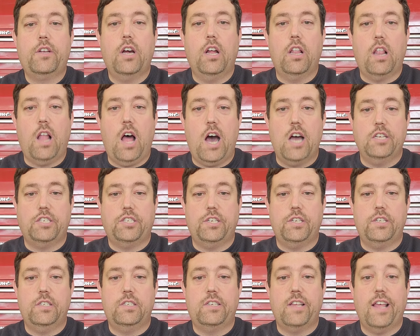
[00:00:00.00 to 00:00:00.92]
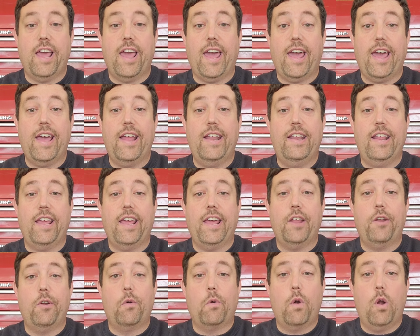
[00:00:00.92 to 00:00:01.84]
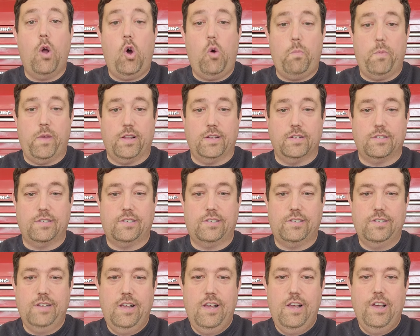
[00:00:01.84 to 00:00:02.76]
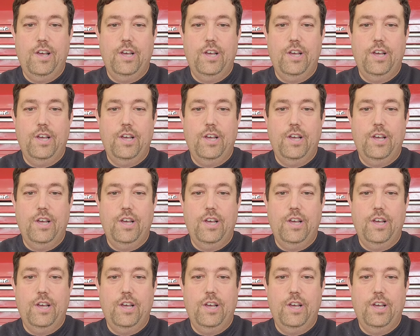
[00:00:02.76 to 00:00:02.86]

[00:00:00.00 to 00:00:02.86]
Colossians and in Romans.